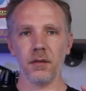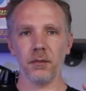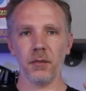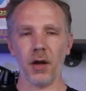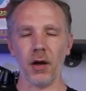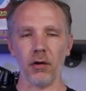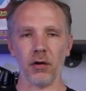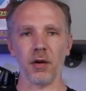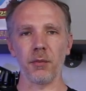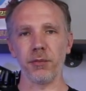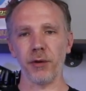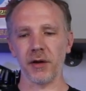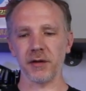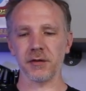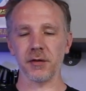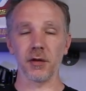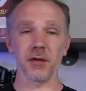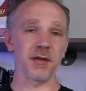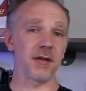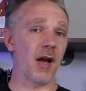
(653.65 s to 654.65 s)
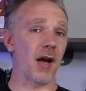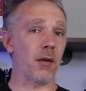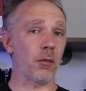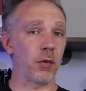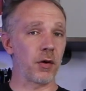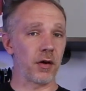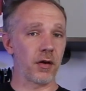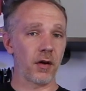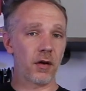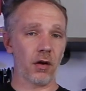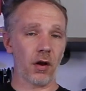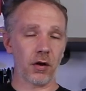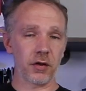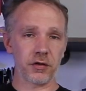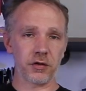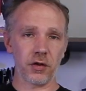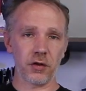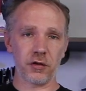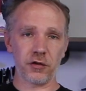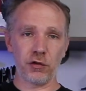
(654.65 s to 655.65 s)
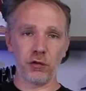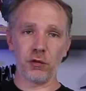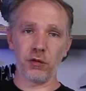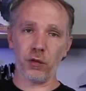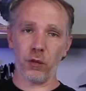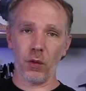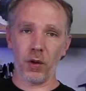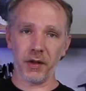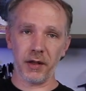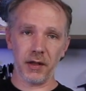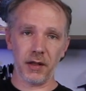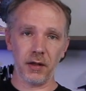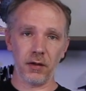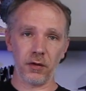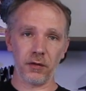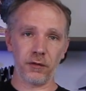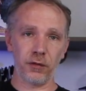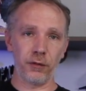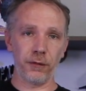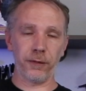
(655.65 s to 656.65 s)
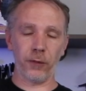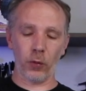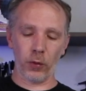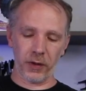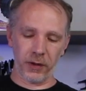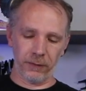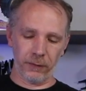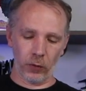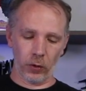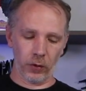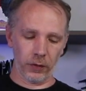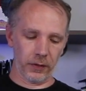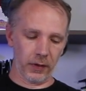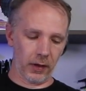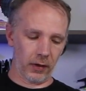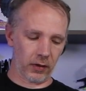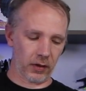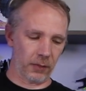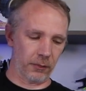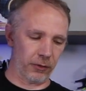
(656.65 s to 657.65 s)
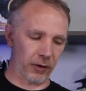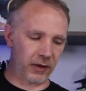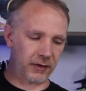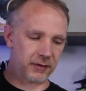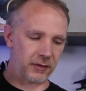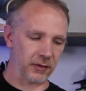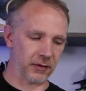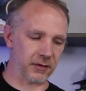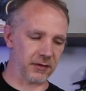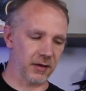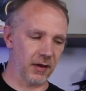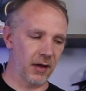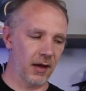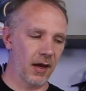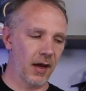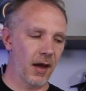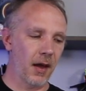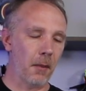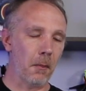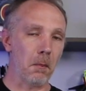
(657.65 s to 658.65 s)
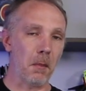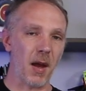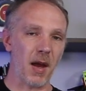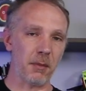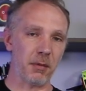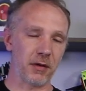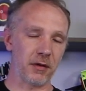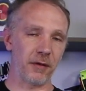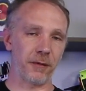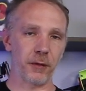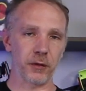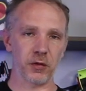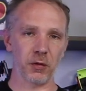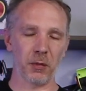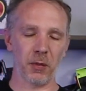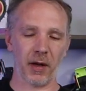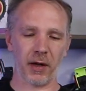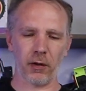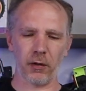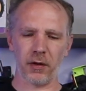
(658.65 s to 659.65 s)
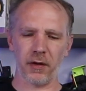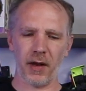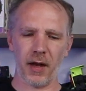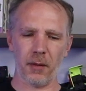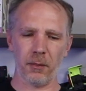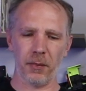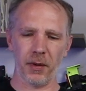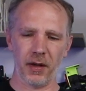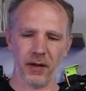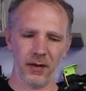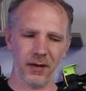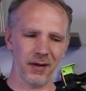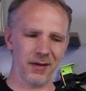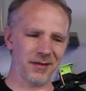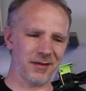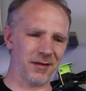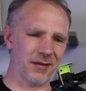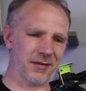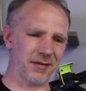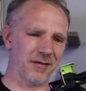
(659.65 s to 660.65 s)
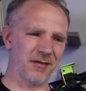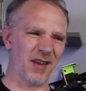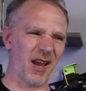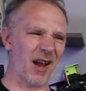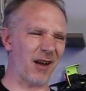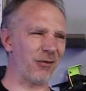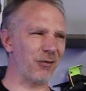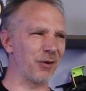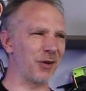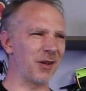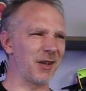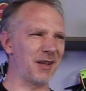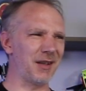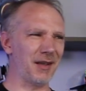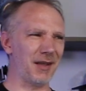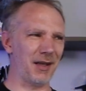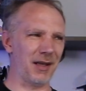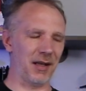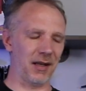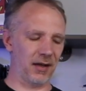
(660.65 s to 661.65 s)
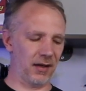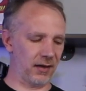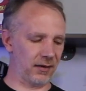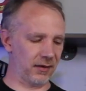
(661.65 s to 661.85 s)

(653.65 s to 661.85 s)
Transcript: air compressor. It's not one of the larger 220 or 240 volt air compressors. Maybe in the future we might go to that, but it's just not really needed at